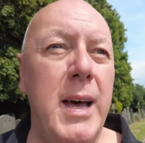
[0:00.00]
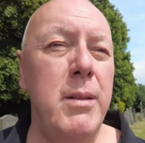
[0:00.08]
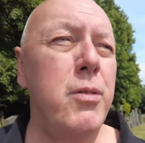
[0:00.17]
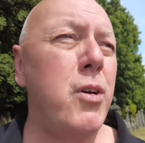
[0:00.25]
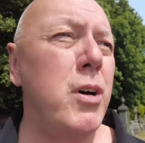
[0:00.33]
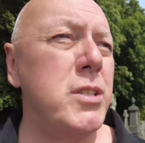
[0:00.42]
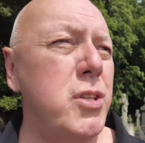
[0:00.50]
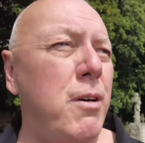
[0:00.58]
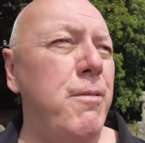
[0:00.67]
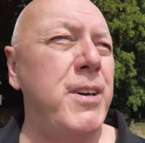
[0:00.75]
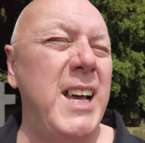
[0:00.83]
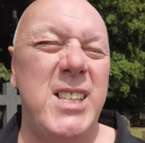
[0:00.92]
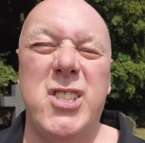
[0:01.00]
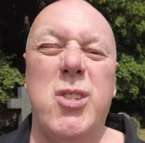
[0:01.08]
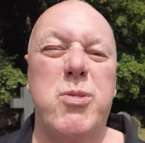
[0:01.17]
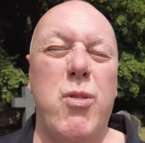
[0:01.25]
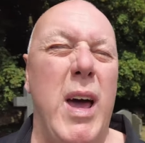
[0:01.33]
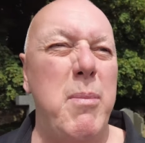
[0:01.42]
And of course, don't forget to
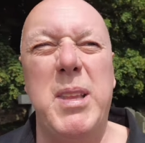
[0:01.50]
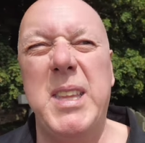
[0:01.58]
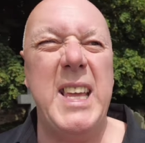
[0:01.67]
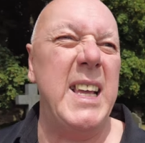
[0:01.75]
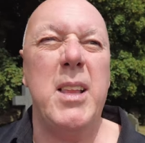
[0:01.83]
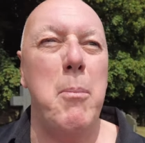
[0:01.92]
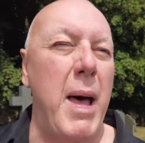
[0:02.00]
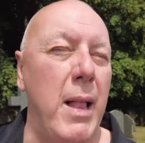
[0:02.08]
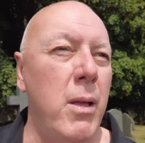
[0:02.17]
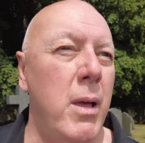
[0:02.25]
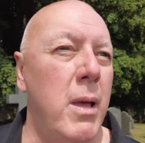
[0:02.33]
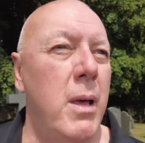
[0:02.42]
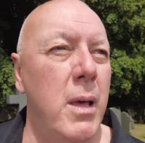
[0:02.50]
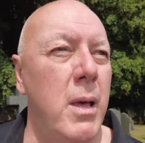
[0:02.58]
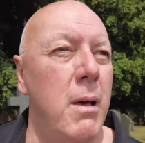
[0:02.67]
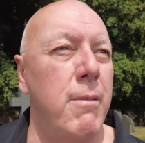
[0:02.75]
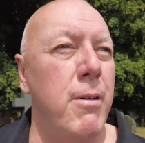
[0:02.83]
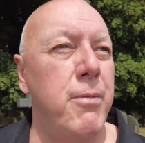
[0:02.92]
subscribe and ding the bell
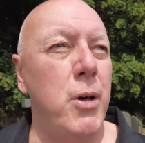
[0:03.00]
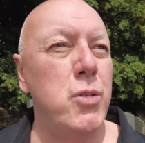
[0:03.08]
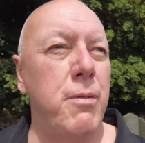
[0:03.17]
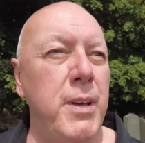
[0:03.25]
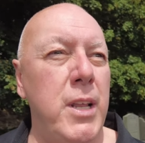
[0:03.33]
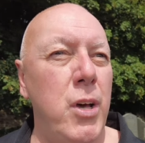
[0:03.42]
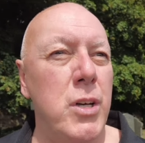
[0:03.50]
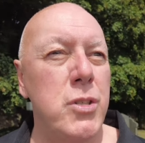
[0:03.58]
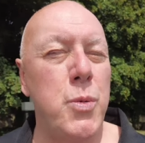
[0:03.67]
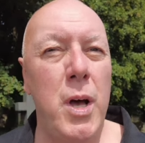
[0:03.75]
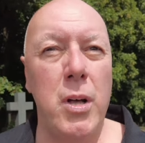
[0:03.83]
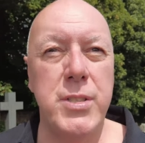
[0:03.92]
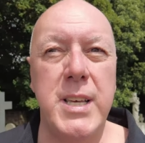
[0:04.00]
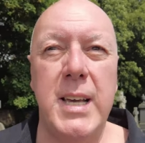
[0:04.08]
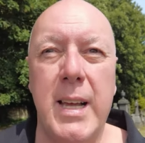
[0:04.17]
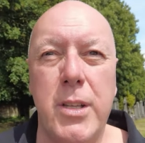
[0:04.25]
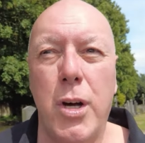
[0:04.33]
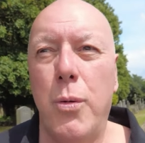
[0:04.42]
for future videos. We all say
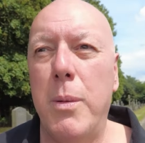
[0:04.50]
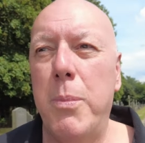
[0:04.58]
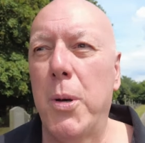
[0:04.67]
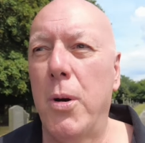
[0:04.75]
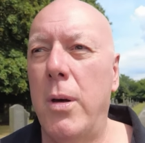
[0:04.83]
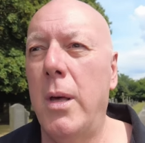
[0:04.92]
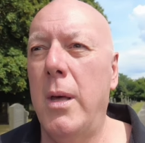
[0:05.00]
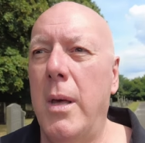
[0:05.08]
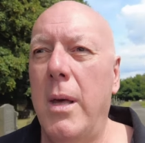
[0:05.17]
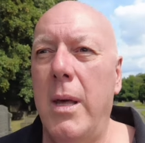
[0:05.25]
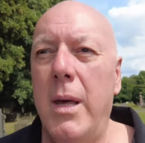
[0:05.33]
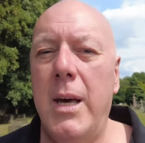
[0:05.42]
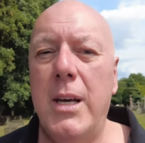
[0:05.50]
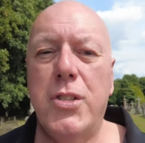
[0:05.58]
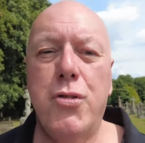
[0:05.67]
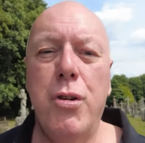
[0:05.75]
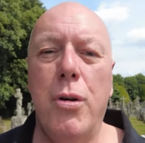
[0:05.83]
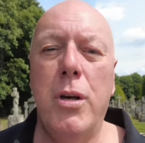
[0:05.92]
that, don't we? But it's
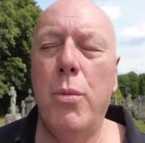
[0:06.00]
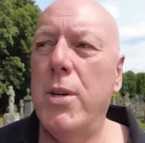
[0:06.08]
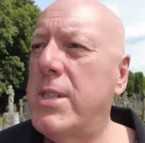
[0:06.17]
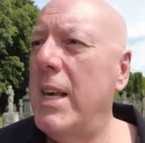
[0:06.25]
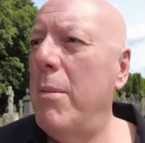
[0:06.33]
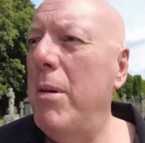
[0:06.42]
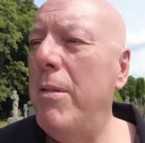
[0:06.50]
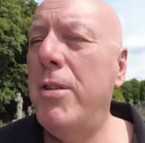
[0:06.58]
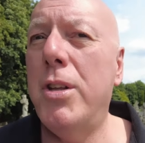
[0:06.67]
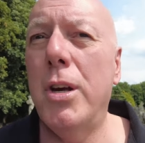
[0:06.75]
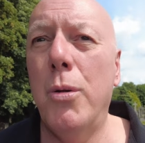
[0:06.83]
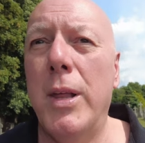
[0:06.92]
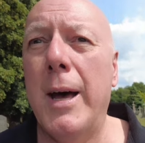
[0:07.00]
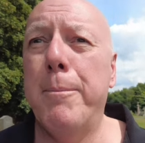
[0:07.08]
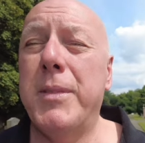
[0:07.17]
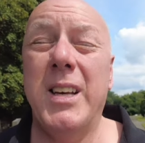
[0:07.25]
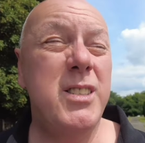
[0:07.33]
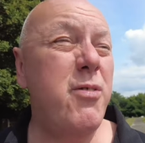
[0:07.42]
true, you will see him if you do that.
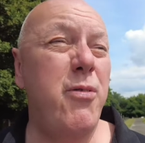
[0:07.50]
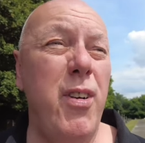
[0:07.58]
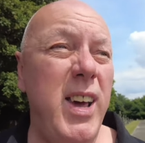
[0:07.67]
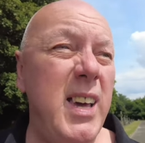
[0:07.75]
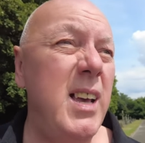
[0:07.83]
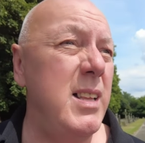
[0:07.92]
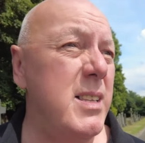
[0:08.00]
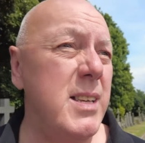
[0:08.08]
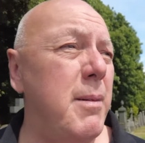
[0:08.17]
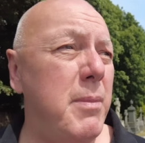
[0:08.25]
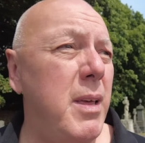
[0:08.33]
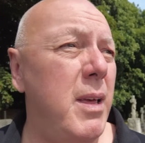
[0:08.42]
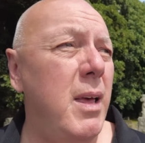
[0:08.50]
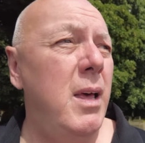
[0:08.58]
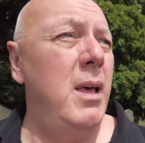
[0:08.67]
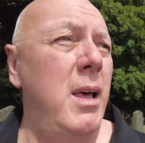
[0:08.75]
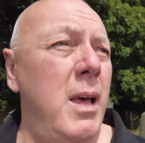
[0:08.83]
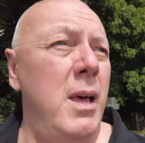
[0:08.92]
It's free, isn't it?
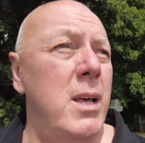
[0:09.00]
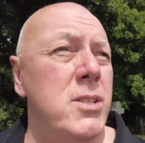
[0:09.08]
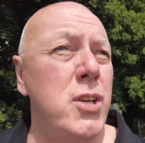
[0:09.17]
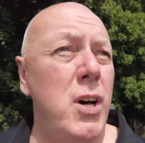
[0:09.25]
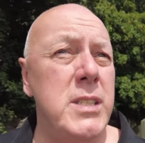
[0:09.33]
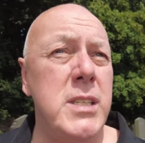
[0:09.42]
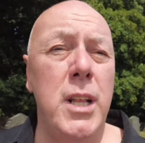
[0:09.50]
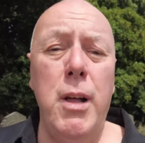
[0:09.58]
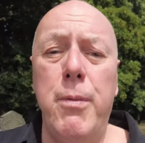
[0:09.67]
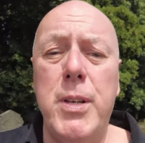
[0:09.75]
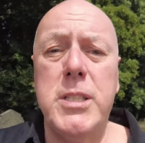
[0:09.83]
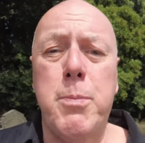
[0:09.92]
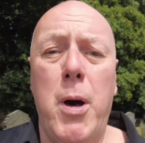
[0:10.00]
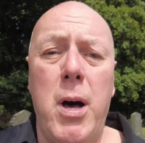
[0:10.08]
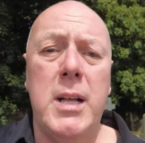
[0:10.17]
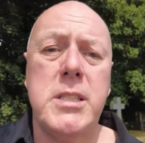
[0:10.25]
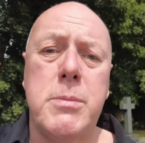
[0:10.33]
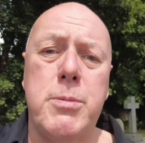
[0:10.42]
So it's a lovely spot.
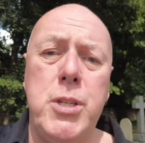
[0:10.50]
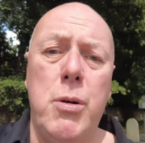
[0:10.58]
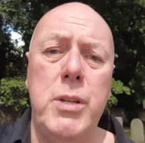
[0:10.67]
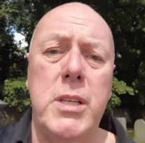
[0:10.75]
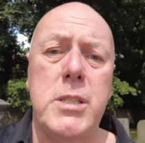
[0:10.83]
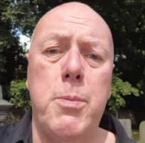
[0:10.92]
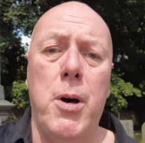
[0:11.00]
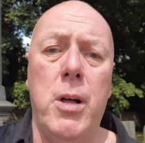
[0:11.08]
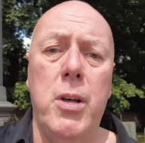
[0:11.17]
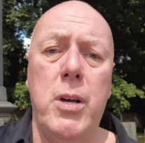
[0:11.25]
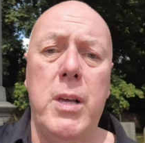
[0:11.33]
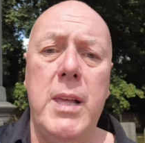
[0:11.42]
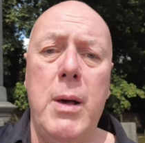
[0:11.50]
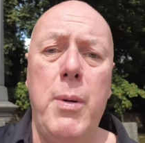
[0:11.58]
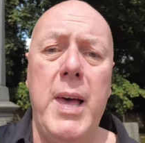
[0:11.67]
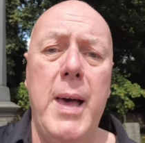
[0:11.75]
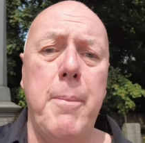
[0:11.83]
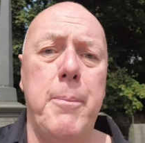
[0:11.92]
I'll show you the spot. Look, here we are.